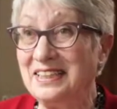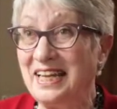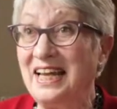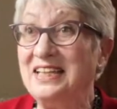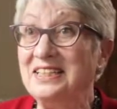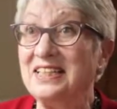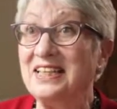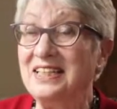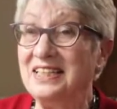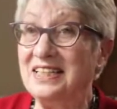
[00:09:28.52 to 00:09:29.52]
gained
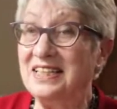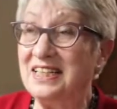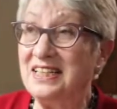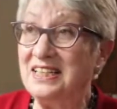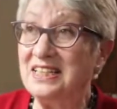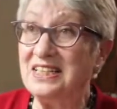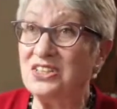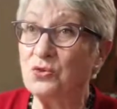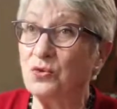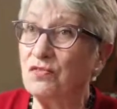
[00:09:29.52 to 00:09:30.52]
in this
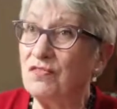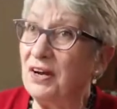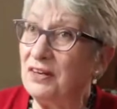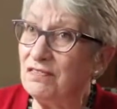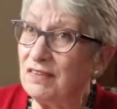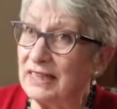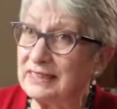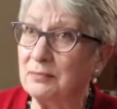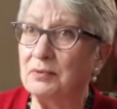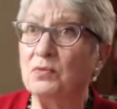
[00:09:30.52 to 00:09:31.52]
sort of very
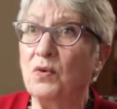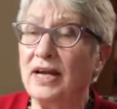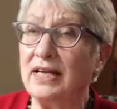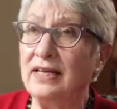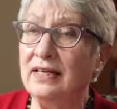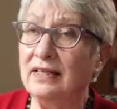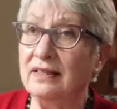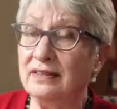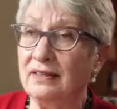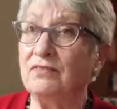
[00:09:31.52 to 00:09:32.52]
flexible way
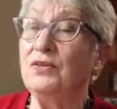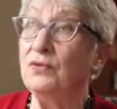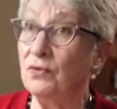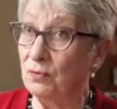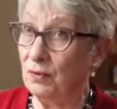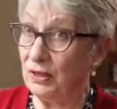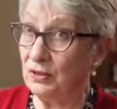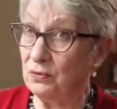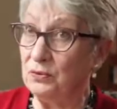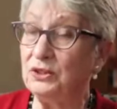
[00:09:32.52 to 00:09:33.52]
that we normally
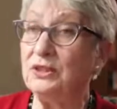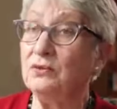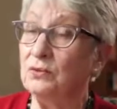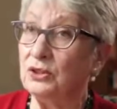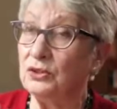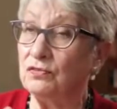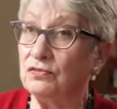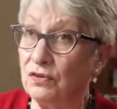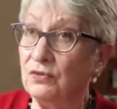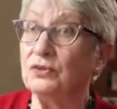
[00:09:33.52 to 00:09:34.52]
use in order to
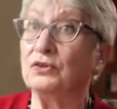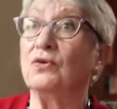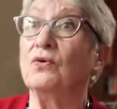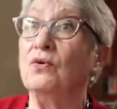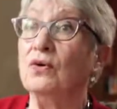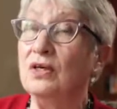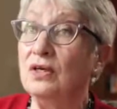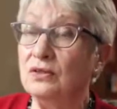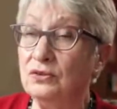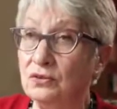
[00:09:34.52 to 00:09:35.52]
focus or
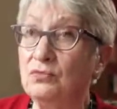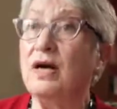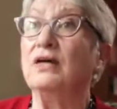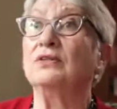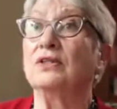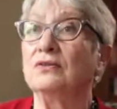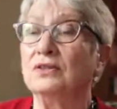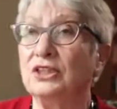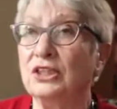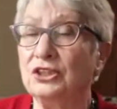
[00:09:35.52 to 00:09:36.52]
zoom out our
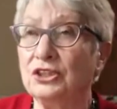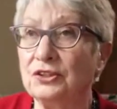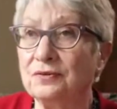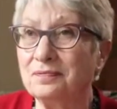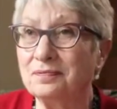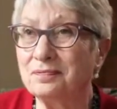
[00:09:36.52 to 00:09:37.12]
attention.